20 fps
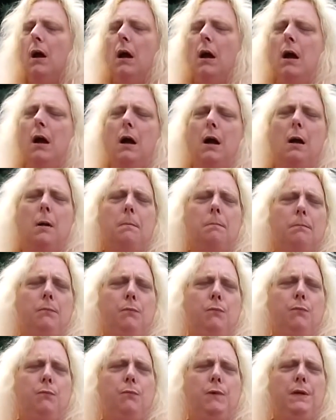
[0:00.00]
Um,
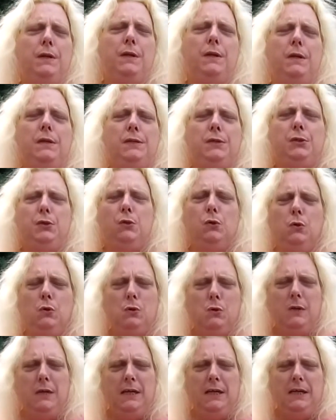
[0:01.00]
when
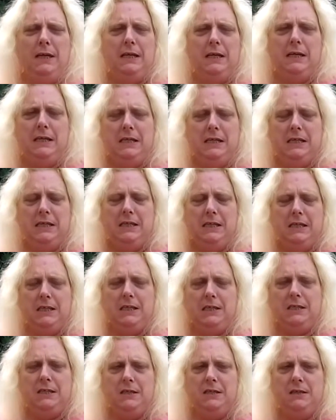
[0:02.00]
Yule
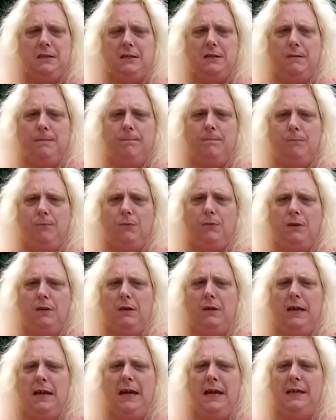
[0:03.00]
is
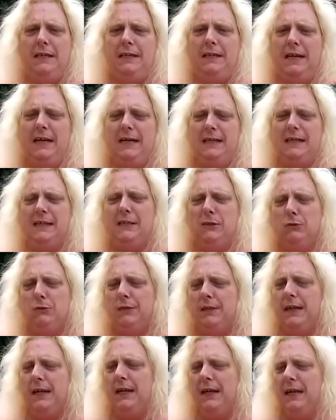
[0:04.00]
a
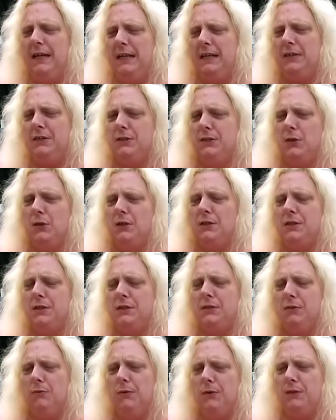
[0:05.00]
single day. It
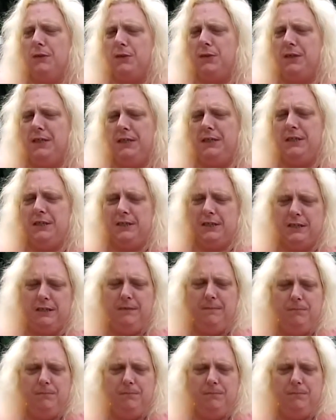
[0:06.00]
starts the winter season.